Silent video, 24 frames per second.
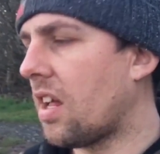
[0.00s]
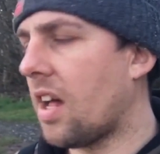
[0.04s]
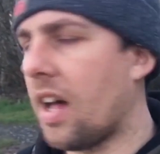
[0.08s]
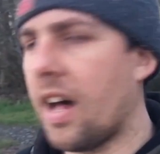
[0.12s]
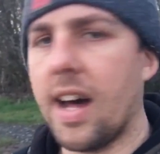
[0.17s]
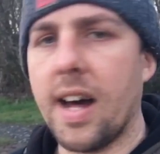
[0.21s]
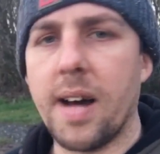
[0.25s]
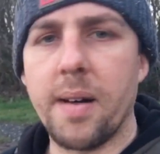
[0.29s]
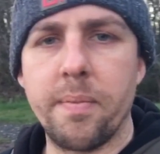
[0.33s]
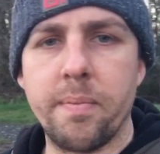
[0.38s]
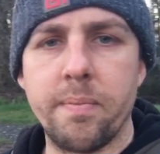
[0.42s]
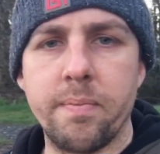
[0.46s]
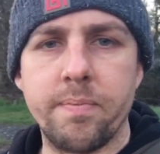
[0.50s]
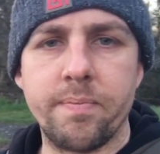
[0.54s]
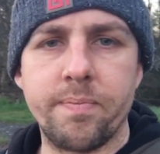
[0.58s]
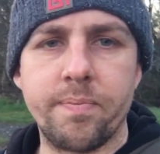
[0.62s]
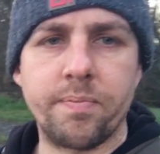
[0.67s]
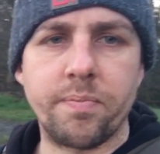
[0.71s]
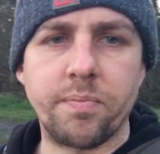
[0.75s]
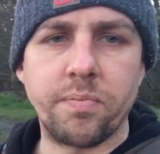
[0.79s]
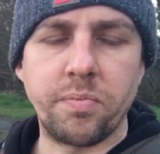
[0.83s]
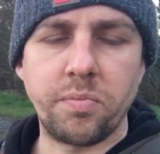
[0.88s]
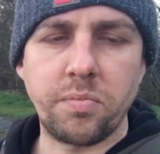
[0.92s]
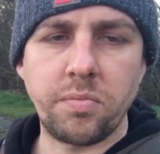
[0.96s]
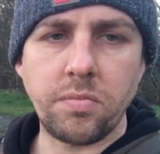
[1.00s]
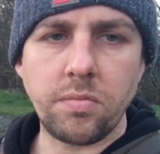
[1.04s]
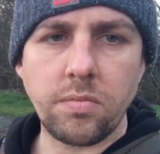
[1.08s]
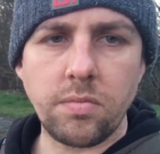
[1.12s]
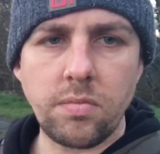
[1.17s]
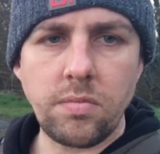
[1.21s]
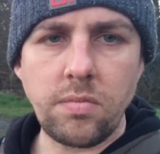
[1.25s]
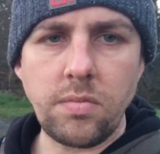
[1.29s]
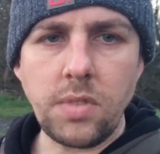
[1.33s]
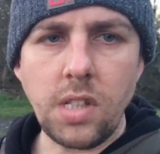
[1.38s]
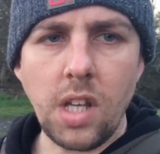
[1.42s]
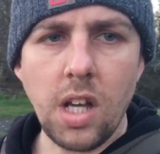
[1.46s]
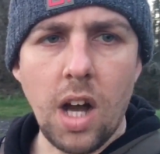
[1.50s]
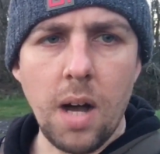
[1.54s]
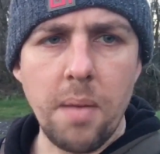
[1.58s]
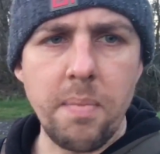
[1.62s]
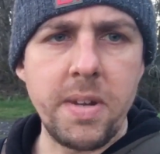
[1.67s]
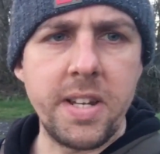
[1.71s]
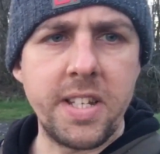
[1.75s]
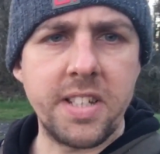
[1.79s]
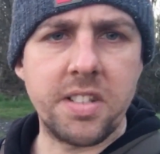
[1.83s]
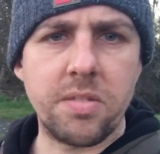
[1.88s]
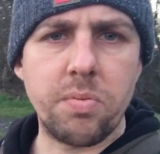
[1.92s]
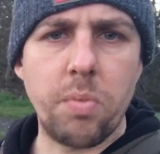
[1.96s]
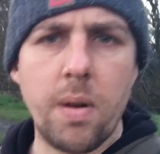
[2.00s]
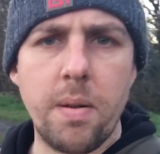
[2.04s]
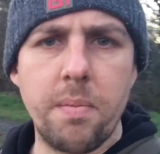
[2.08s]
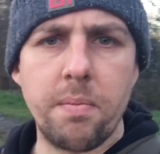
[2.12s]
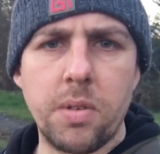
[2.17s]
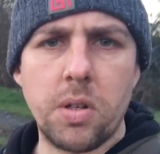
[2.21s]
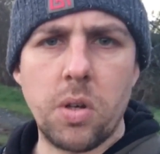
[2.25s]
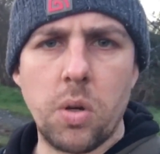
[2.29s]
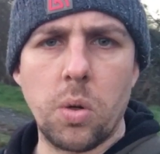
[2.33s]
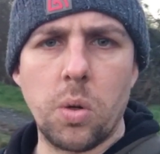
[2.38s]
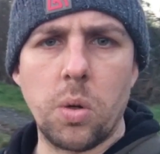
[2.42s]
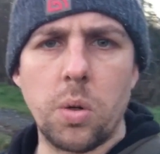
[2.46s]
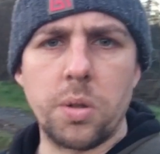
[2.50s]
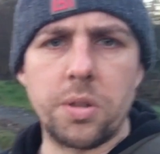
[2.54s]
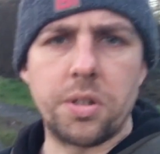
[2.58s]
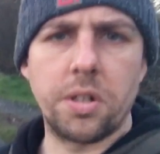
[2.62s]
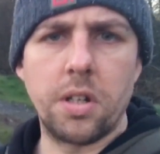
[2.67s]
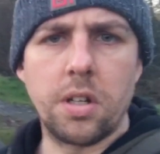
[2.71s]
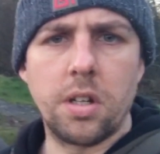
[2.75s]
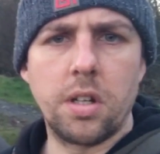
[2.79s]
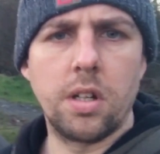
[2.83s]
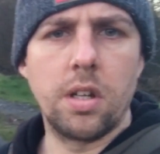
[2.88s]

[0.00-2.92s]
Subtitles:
I'm in a swim called